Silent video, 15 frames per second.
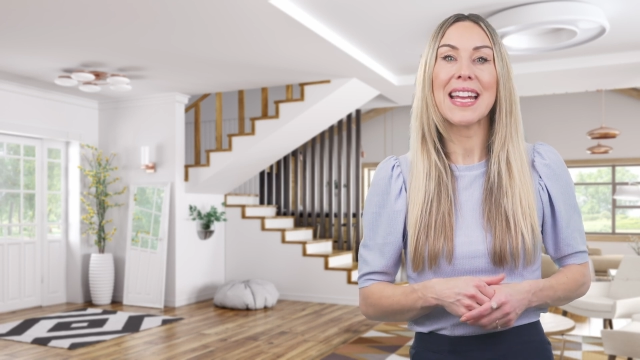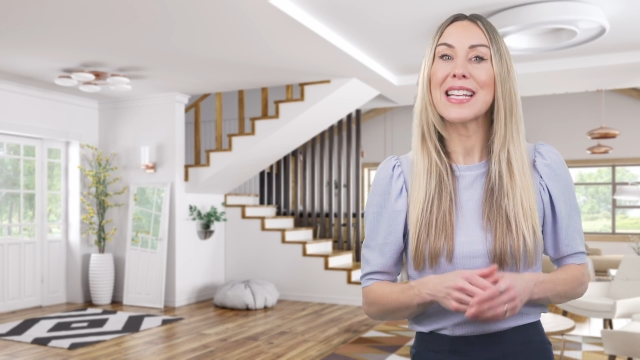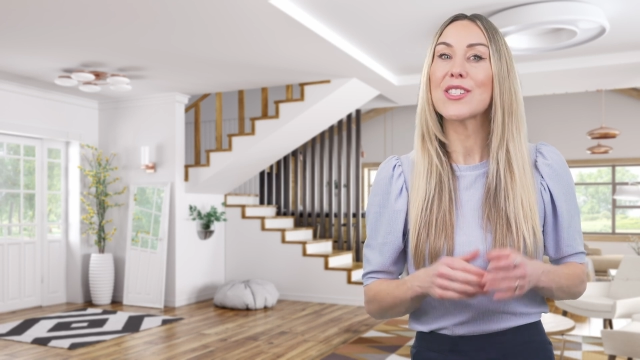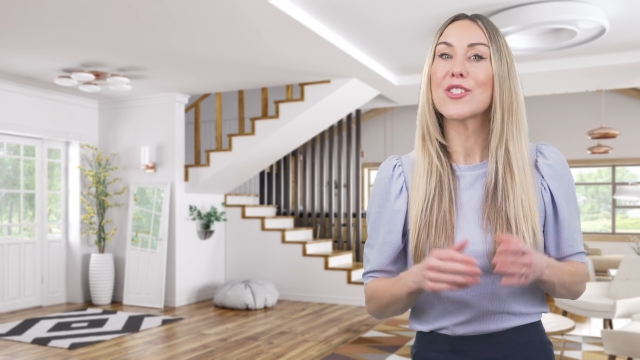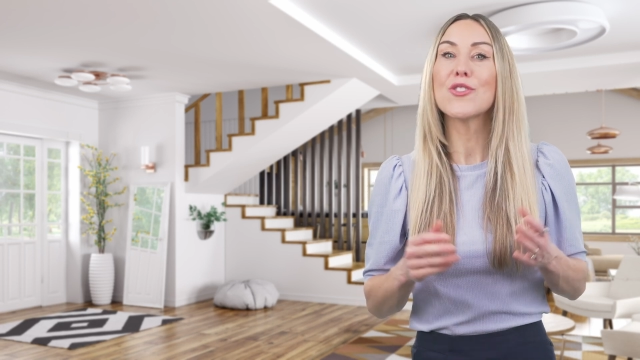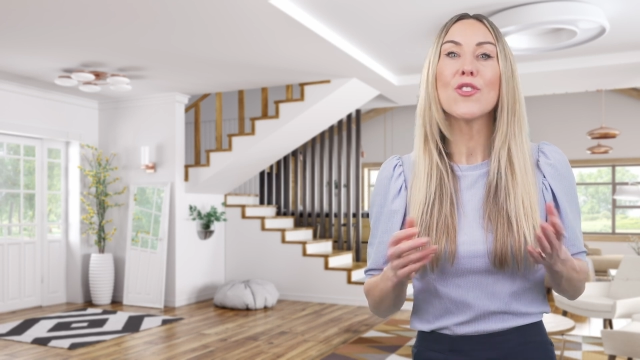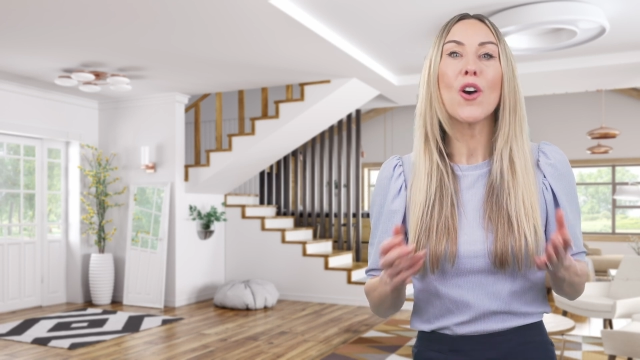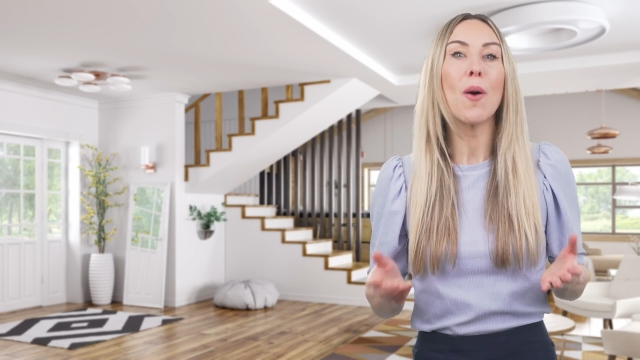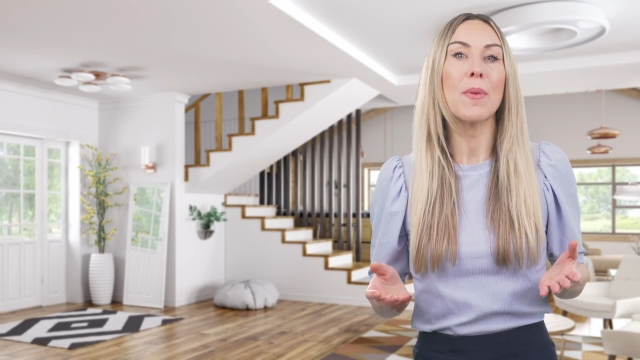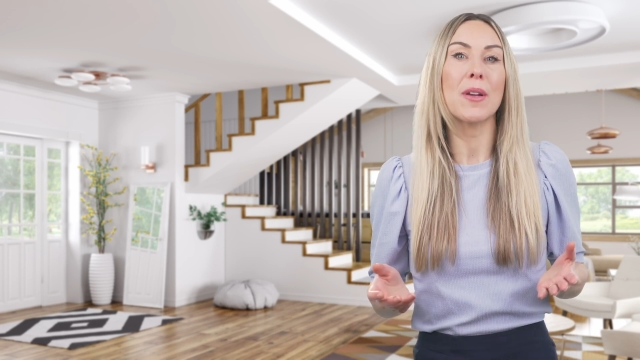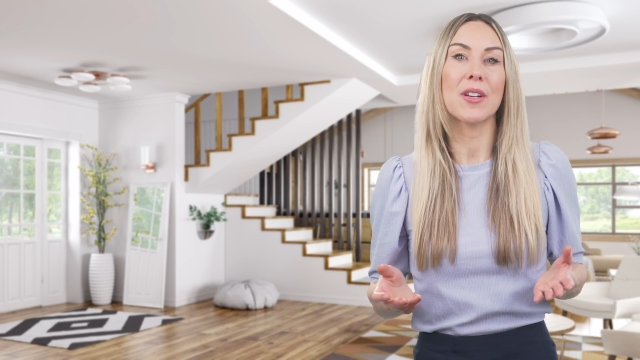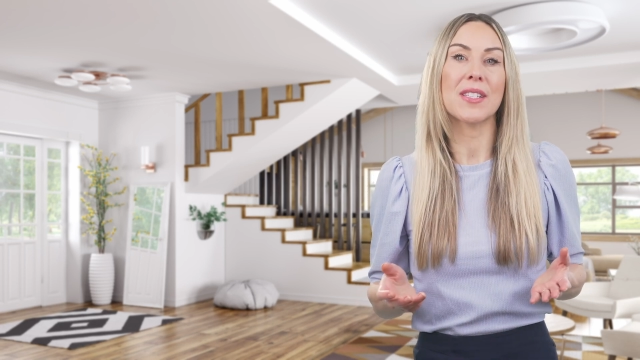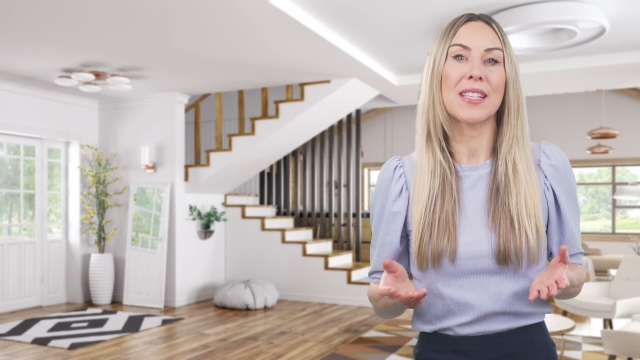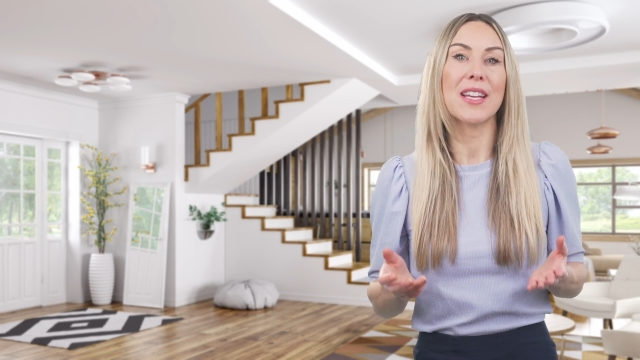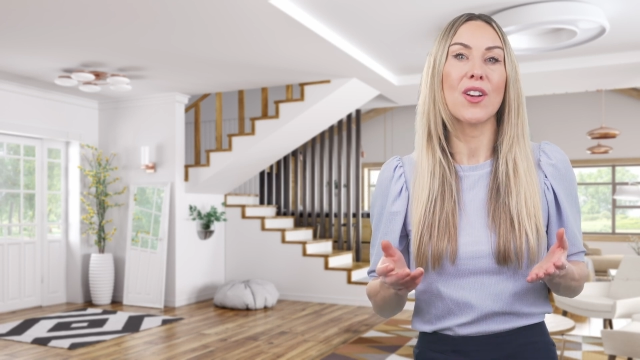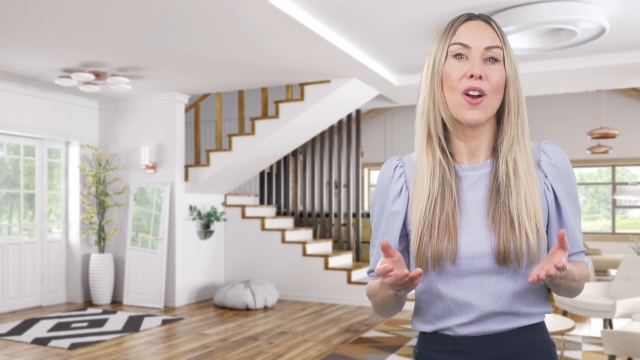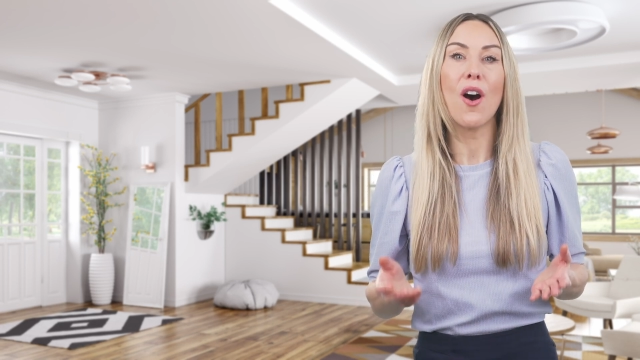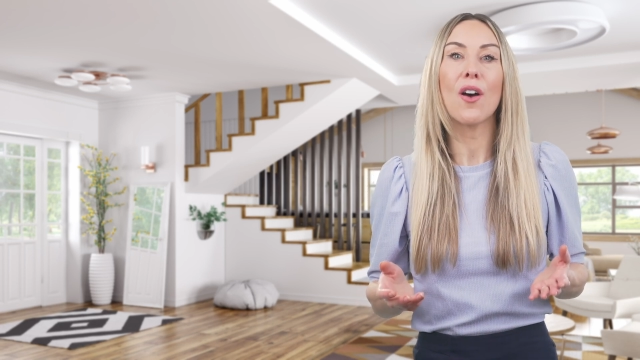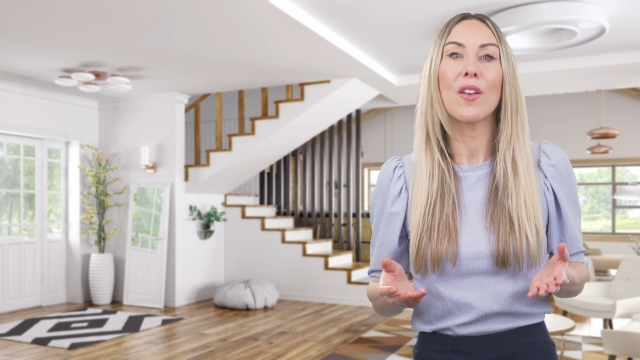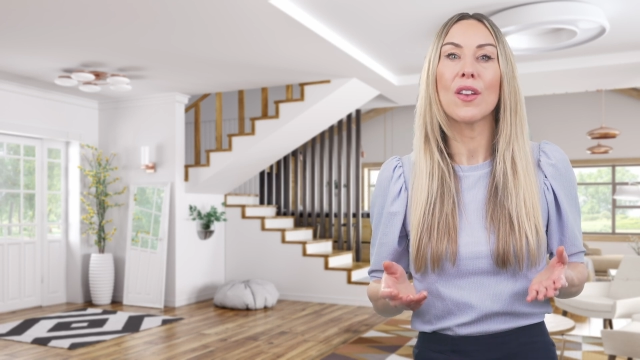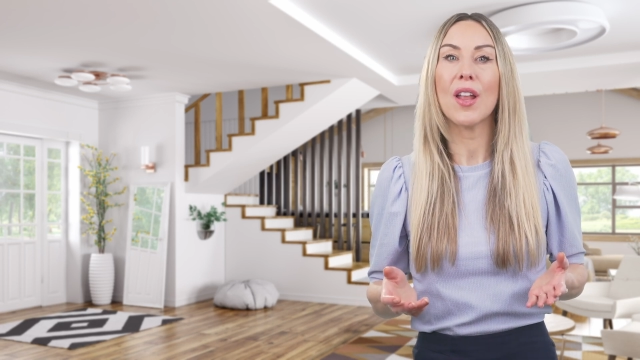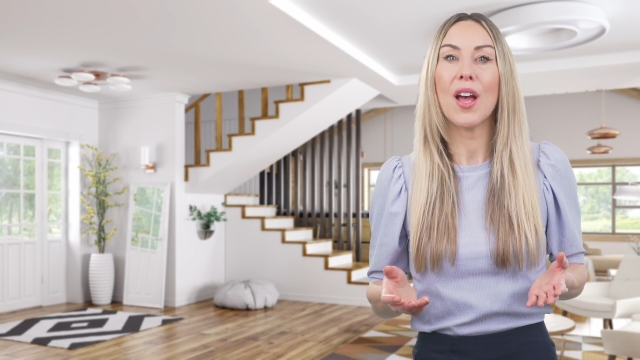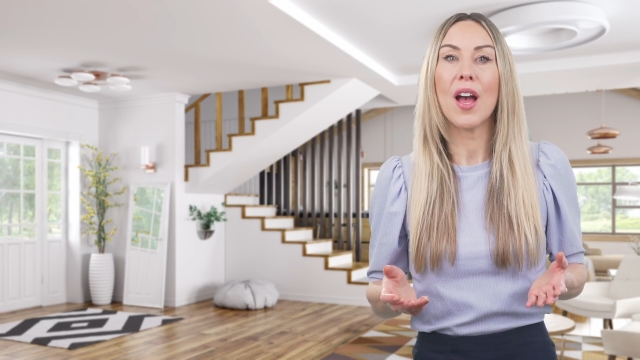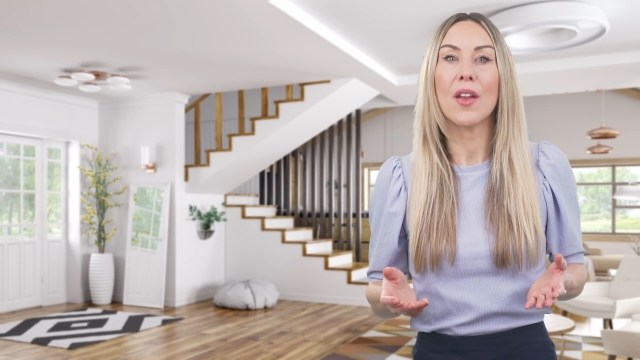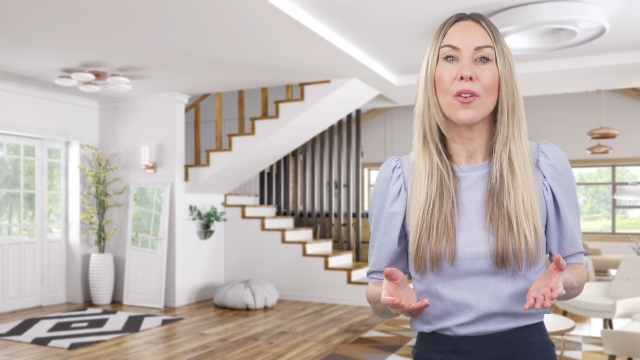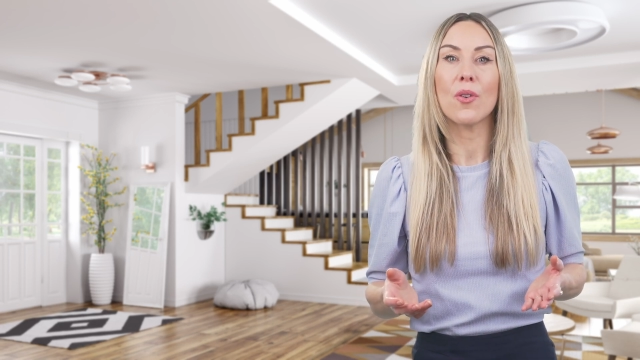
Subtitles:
is not because they can't learn